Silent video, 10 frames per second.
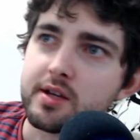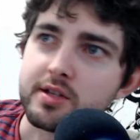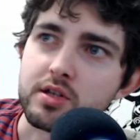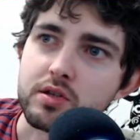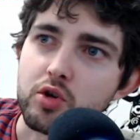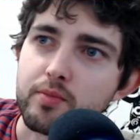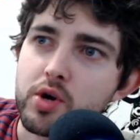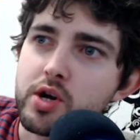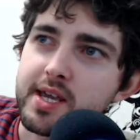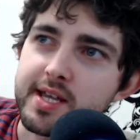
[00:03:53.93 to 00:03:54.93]

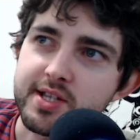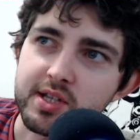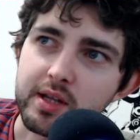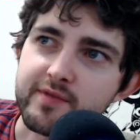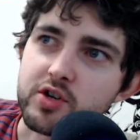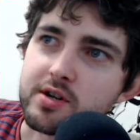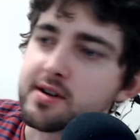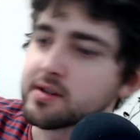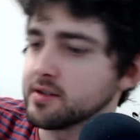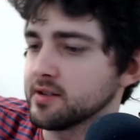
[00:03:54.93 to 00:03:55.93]
Zoomer Eats Liver.
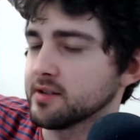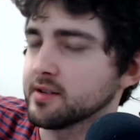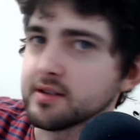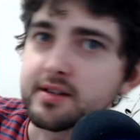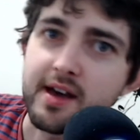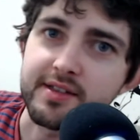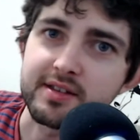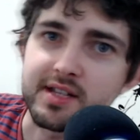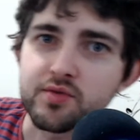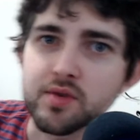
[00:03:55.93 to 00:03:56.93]
I think
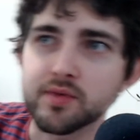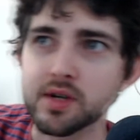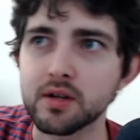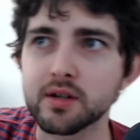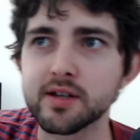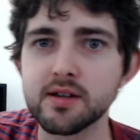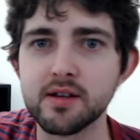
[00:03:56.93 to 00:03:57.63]
that's what we're calling it.